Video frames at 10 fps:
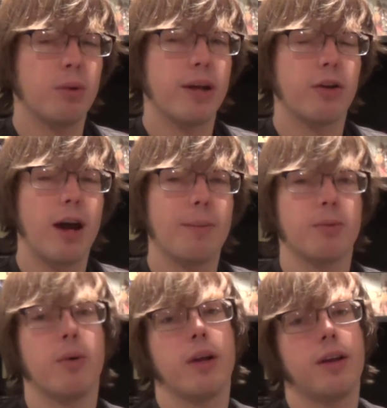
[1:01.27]
plant crops
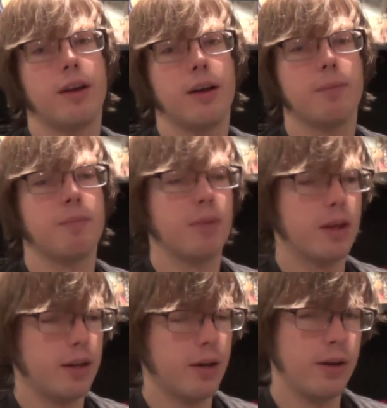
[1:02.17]
one at a time.
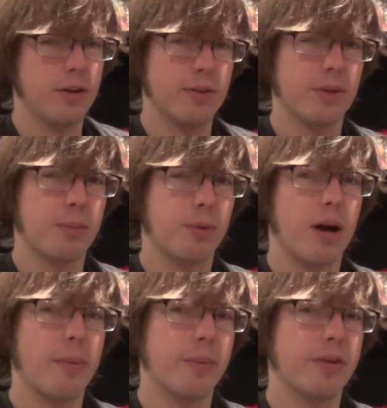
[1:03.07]
Now here's where the
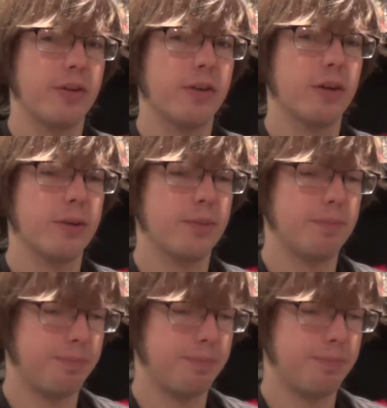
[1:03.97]
problems start to come in.